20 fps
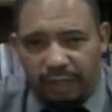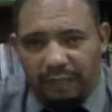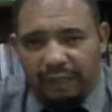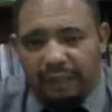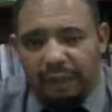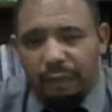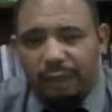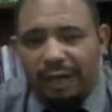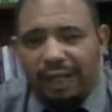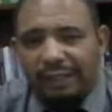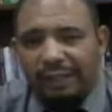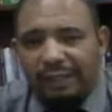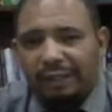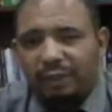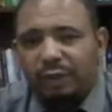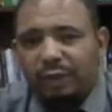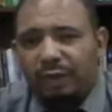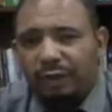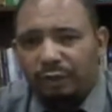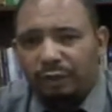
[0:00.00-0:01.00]
Otherwise, it's
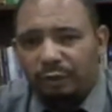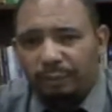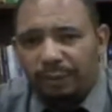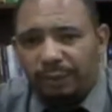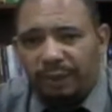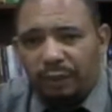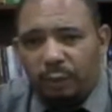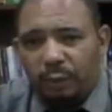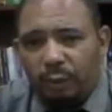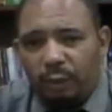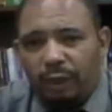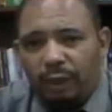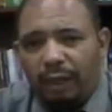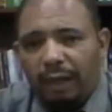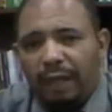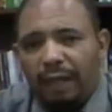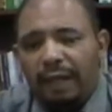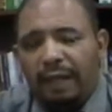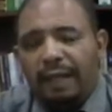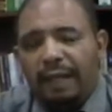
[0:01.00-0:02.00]
going to be all
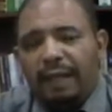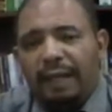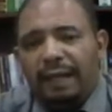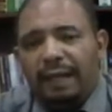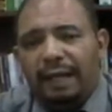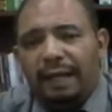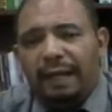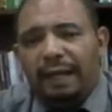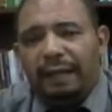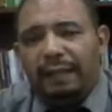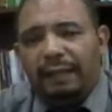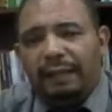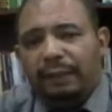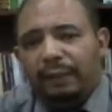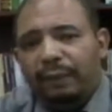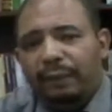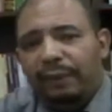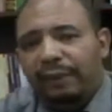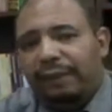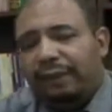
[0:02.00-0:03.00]
the
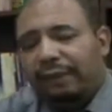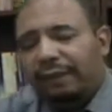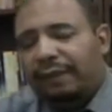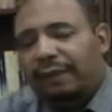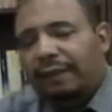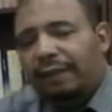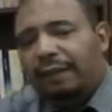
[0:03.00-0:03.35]
author,